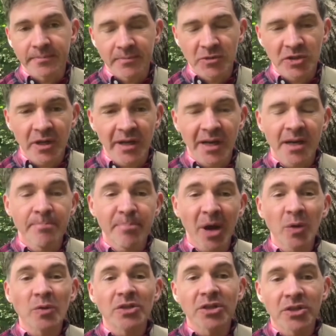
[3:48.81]
So it kind of
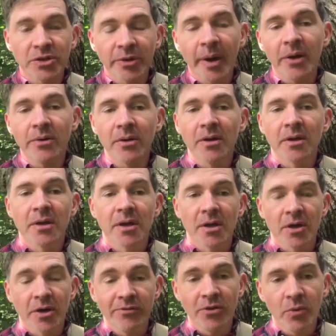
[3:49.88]
bounces you out
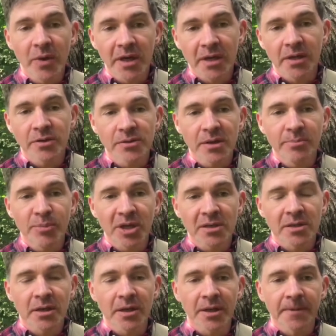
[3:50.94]
of the waking dream,
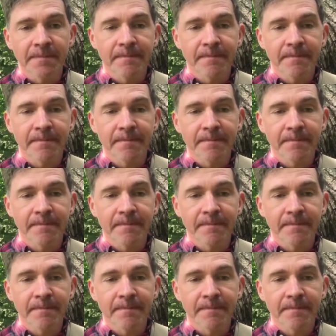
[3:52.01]
basically.